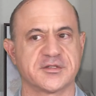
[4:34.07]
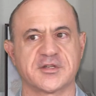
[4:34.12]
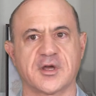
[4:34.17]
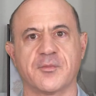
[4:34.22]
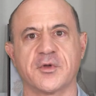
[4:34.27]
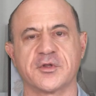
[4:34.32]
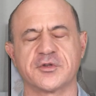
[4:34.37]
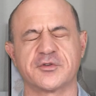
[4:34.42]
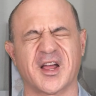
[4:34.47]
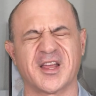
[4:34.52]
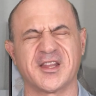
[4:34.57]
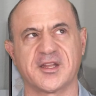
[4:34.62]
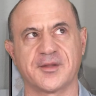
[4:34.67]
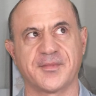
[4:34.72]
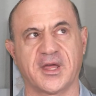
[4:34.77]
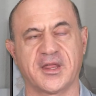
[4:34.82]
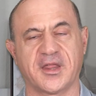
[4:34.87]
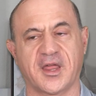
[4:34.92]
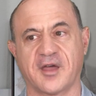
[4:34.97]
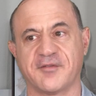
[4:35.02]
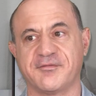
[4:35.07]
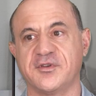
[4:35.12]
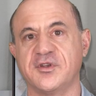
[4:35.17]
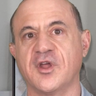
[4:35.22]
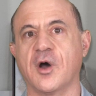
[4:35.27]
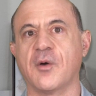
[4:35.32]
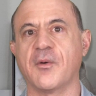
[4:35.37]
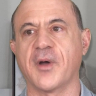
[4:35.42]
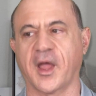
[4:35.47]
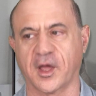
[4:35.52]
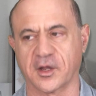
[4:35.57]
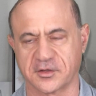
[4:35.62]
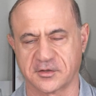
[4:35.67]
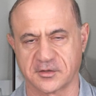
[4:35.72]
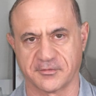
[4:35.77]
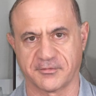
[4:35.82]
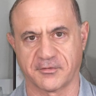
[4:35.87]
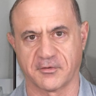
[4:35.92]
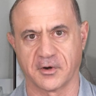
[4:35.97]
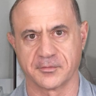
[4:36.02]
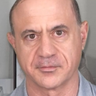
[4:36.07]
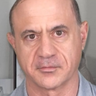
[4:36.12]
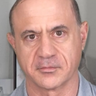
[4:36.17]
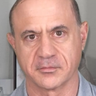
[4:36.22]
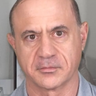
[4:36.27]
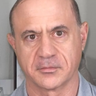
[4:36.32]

someone's resume, they have no answer for.